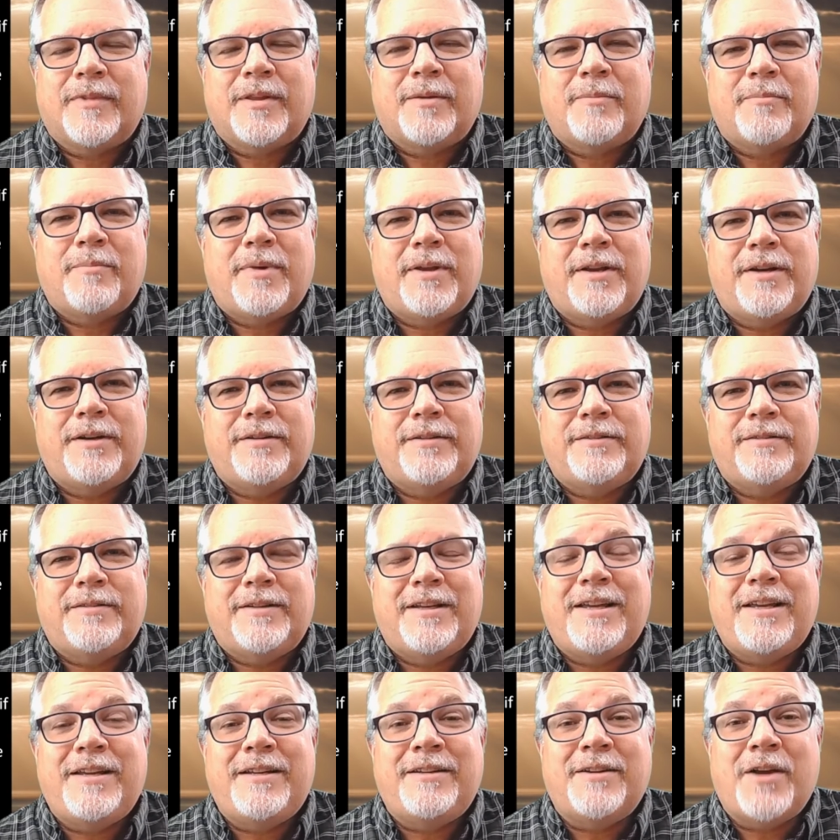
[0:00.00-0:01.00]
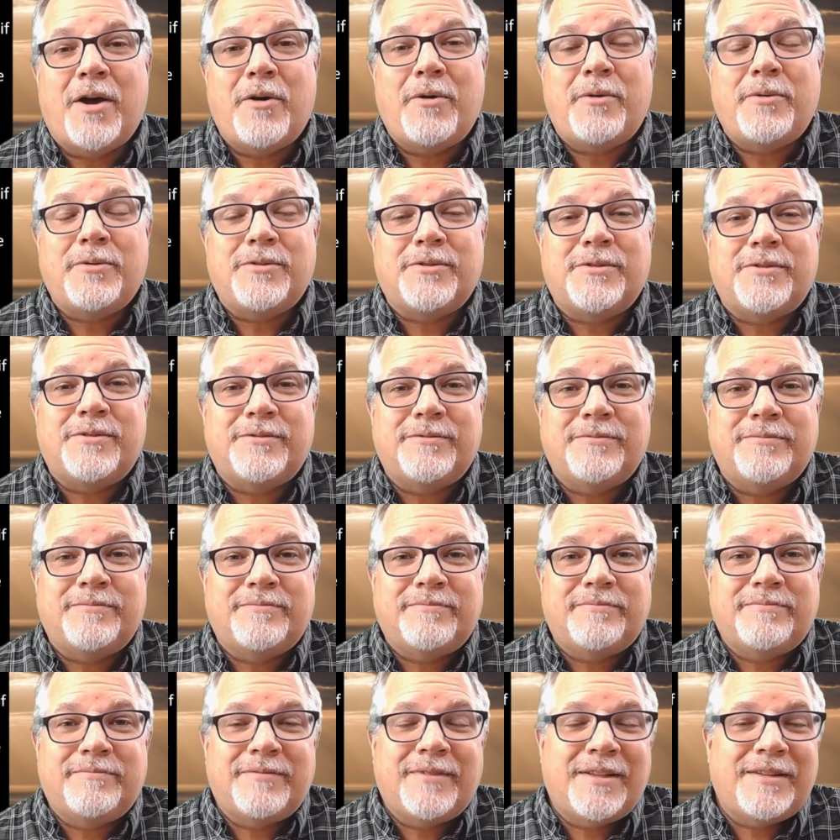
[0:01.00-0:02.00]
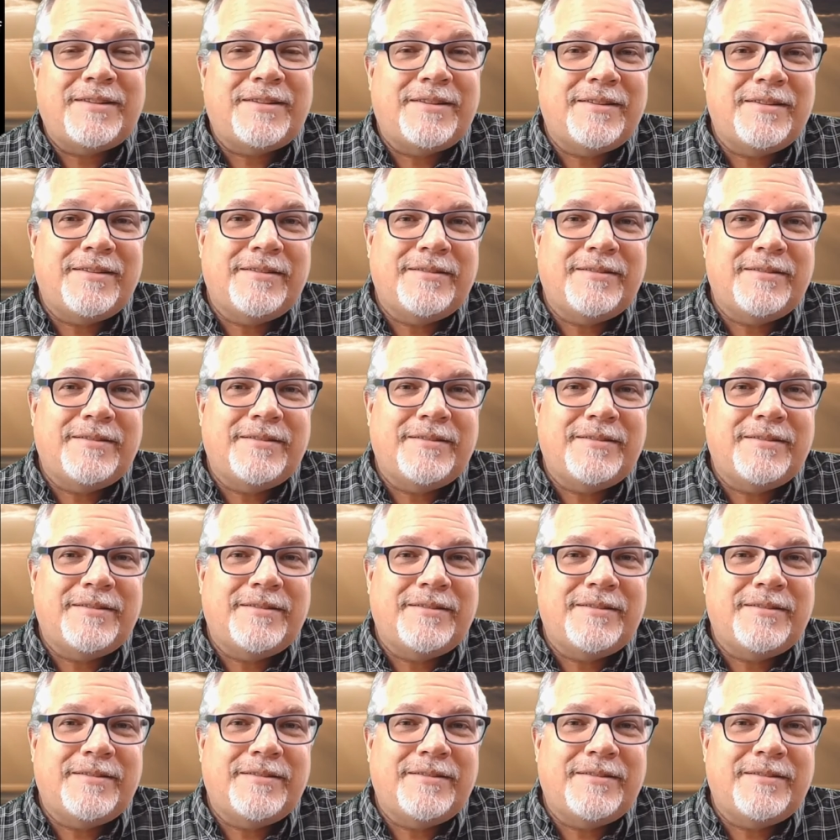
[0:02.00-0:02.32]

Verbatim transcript: But he knows that